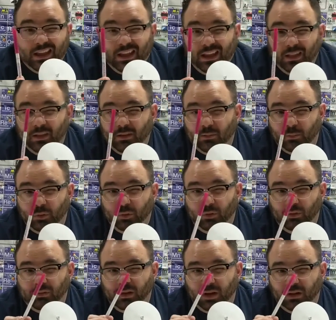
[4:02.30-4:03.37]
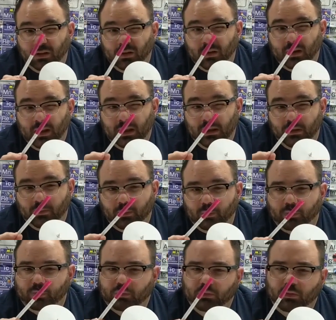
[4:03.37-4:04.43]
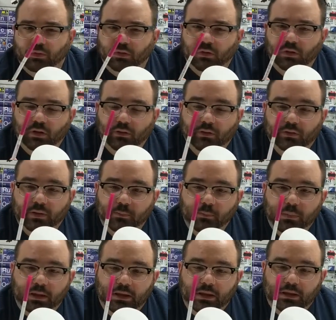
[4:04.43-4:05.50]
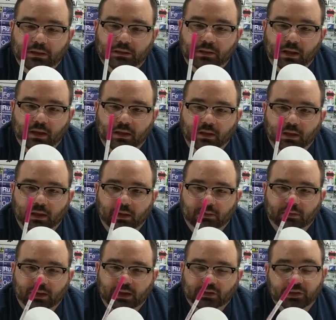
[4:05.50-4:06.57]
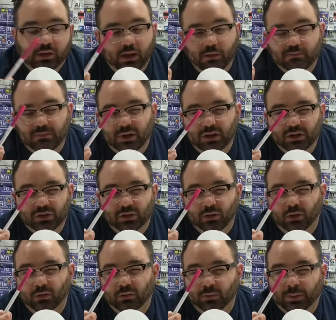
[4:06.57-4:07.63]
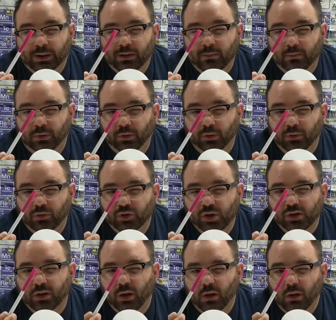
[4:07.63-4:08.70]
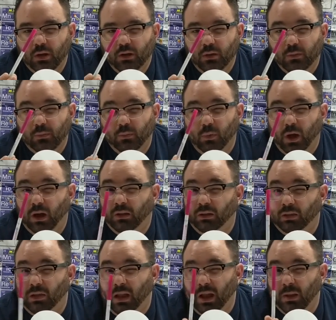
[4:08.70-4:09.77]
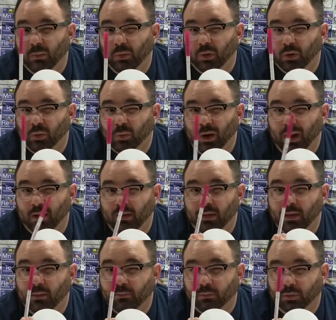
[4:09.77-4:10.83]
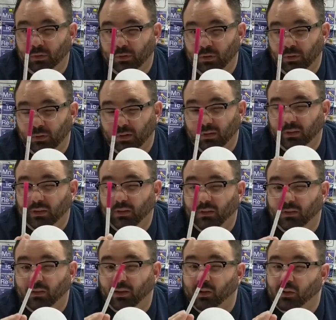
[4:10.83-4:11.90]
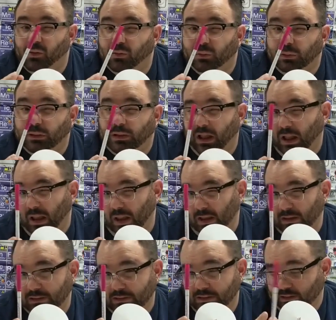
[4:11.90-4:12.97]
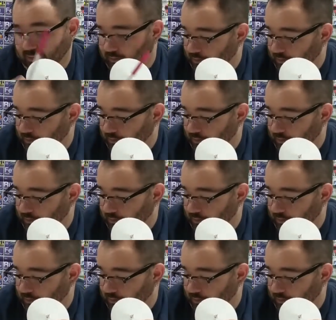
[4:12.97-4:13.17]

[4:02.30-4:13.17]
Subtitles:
And this maroon color looks to me like it's actually a mixture of red and blue, just a lot more red than blue because it's so light.